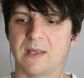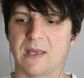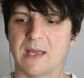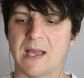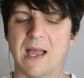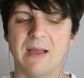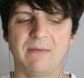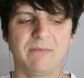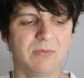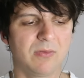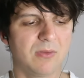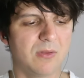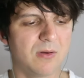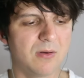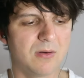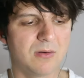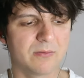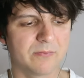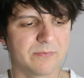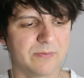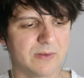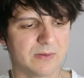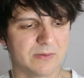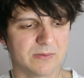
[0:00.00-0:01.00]
Yeah, I've
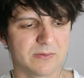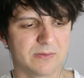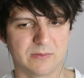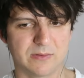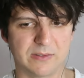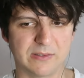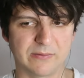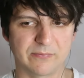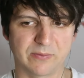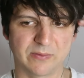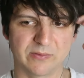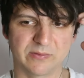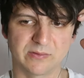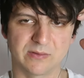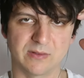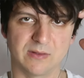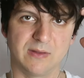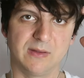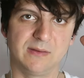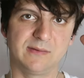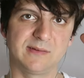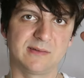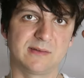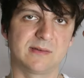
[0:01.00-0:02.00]
long felt the difference in
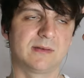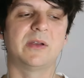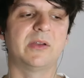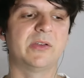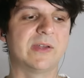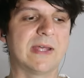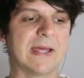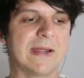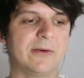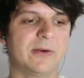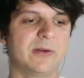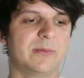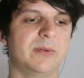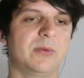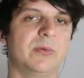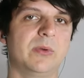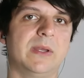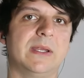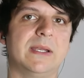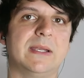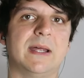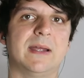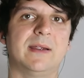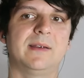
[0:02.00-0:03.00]
this. The desire to be
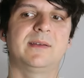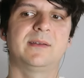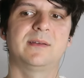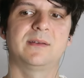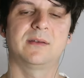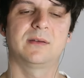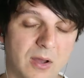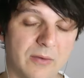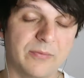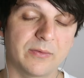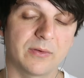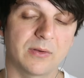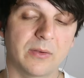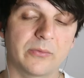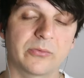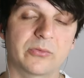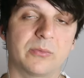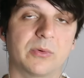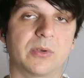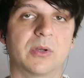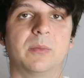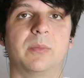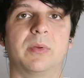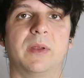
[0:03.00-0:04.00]
really nice often comes
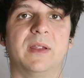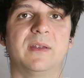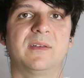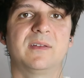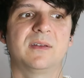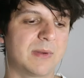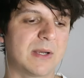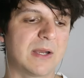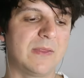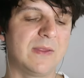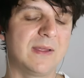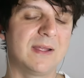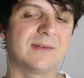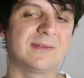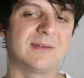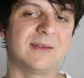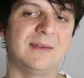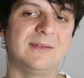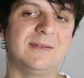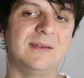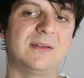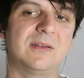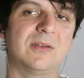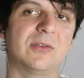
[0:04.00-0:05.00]
from a good place, but I think it's
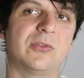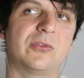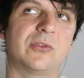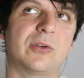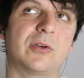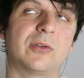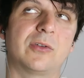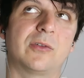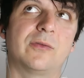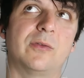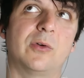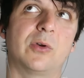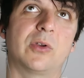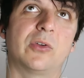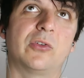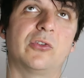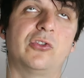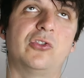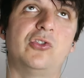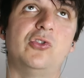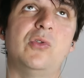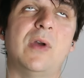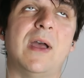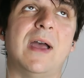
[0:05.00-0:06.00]
easy to start to
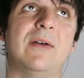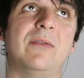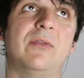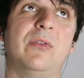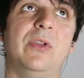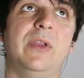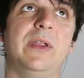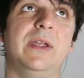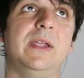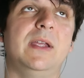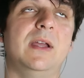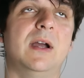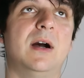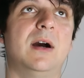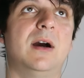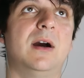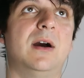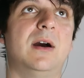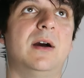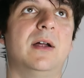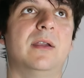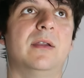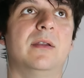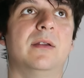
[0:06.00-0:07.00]
focus too heavily
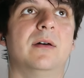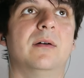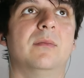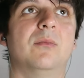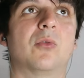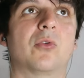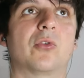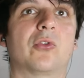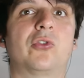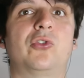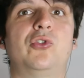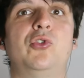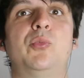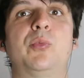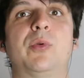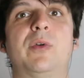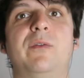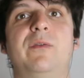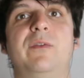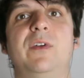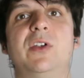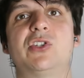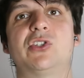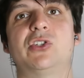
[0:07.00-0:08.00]
on a more
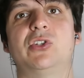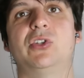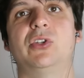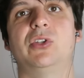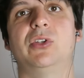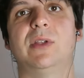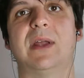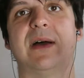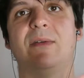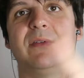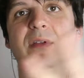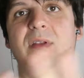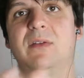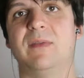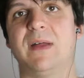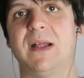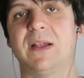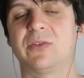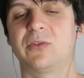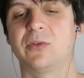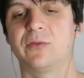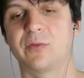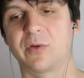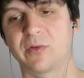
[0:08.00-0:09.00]
superficial level of
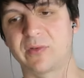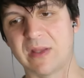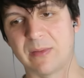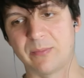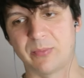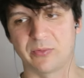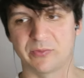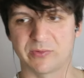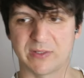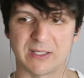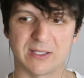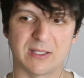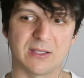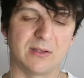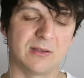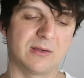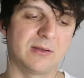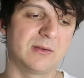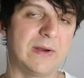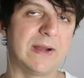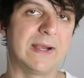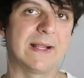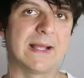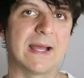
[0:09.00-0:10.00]
that. So, for example,
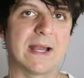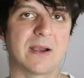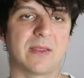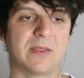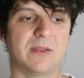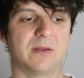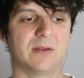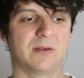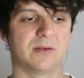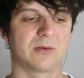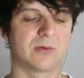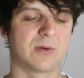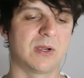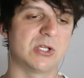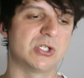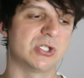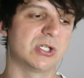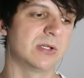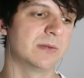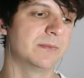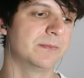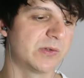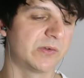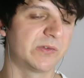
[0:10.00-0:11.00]
taking fighting out of the
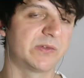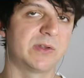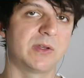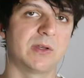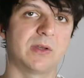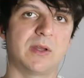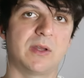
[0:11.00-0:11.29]
equation, just